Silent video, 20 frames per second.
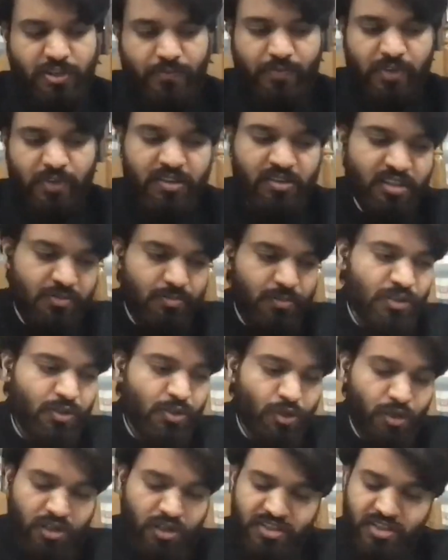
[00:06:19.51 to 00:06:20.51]
Research
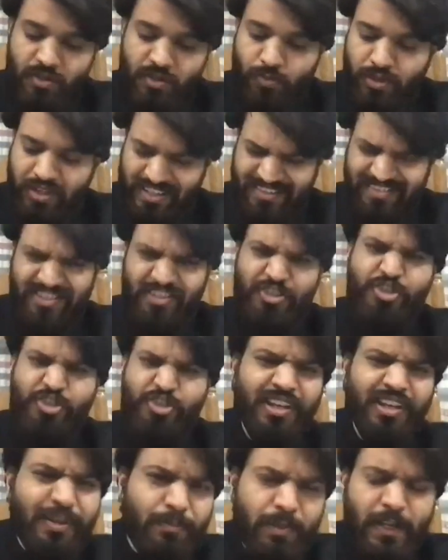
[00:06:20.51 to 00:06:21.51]
methodology would
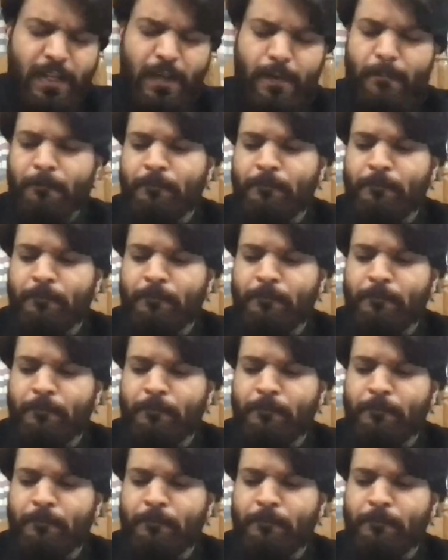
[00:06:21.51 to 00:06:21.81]
essentially mean